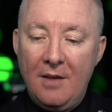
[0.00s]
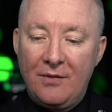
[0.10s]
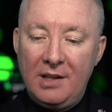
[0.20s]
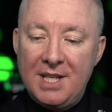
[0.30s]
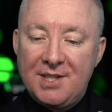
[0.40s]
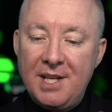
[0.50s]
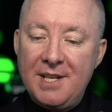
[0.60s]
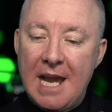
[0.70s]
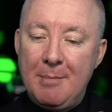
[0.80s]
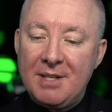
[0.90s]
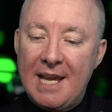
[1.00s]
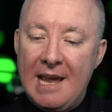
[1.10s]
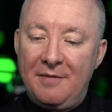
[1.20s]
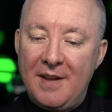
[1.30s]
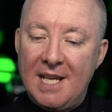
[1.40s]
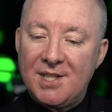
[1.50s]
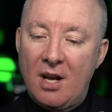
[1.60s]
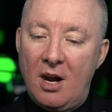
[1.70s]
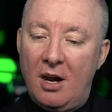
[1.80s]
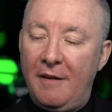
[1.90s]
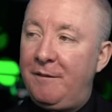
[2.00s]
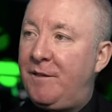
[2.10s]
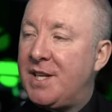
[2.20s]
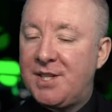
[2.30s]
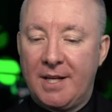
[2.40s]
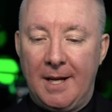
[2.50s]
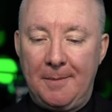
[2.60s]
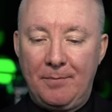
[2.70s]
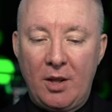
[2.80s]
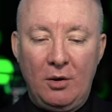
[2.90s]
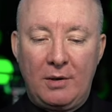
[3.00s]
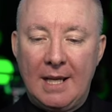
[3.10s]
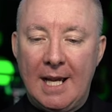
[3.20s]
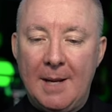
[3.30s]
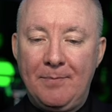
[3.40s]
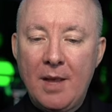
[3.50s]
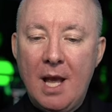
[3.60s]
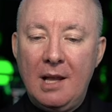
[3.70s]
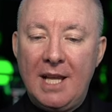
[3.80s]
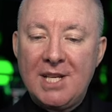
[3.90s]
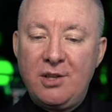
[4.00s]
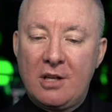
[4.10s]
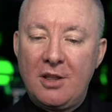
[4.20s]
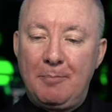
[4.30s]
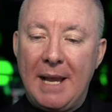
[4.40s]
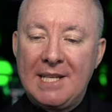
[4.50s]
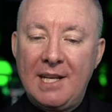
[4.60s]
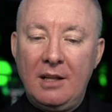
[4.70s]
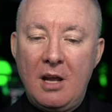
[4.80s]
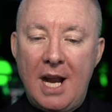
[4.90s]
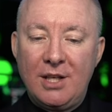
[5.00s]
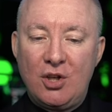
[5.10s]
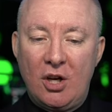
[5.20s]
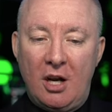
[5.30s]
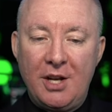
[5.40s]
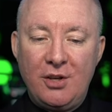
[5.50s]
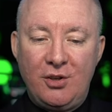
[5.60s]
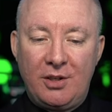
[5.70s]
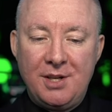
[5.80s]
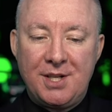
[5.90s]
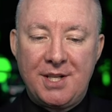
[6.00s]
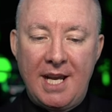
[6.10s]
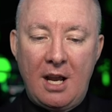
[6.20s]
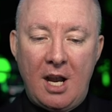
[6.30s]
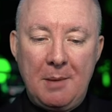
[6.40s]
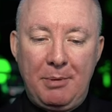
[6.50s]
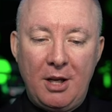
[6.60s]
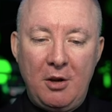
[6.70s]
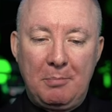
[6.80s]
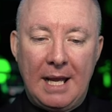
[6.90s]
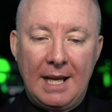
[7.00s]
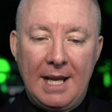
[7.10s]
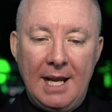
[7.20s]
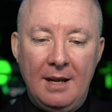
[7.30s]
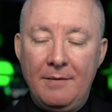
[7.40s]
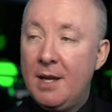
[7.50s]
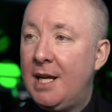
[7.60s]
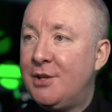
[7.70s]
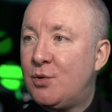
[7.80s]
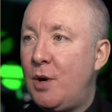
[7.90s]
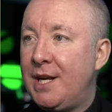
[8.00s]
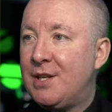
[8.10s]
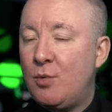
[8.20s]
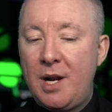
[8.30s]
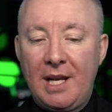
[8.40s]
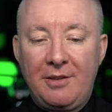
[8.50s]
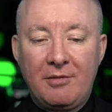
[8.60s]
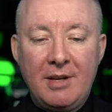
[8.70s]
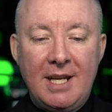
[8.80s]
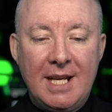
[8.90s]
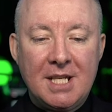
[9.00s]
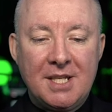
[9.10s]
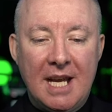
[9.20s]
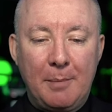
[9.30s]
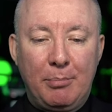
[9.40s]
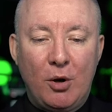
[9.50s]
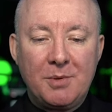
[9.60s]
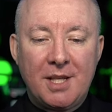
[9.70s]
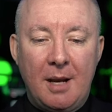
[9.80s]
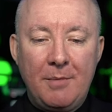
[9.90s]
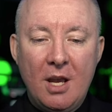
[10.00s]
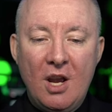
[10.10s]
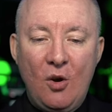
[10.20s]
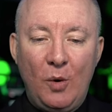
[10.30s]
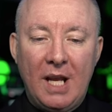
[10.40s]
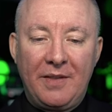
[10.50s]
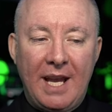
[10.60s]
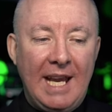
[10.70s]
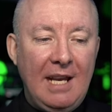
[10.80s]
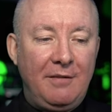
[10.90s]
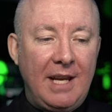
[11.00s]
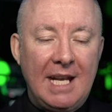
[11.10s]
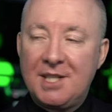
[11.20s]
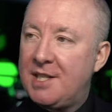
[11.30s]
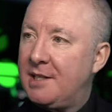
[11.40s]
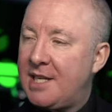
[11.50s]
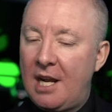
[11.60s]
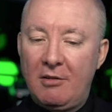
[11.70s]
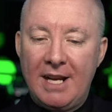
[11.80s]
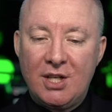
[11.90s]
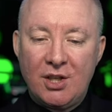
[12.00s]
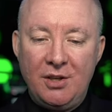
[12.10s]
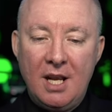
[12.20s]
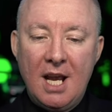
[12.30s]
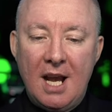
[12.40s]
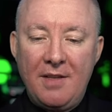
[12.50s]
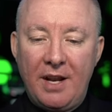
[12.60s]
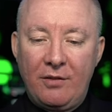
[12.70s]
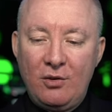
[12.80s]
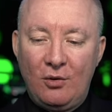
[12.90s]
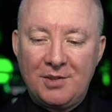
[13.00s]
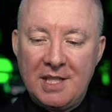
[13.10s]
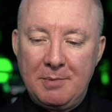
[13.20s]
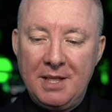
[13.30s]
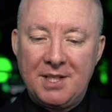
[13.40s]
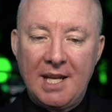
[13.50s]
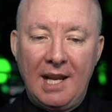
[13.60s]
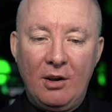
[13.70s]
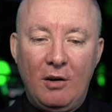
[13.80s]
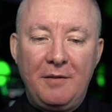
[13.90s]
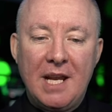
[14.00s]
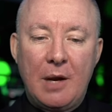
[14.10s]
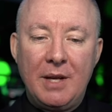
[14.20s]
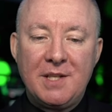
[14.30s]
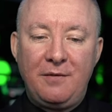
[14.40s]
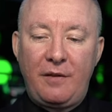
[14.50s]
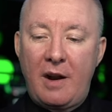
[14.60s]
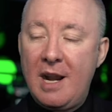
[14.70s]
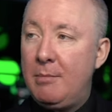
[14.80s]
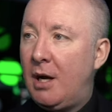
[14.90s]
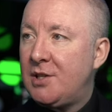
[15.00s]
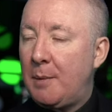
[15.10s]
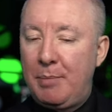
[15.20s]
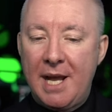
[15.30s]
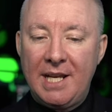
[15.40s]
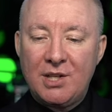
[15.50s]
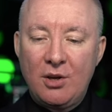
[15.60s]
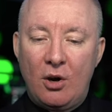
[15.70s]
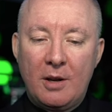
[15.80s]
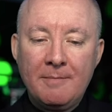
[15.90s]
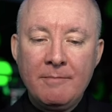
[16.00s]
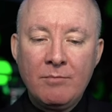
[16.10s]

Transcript: The listed name is FSR, Fisker. Okay, let's look at the basic line chart. And as you can see, IPO back here in 2020. 3 years now, it popped up. We had that EV acceleration. And then, of course, it's been selling off. Now it's very much a penny stock.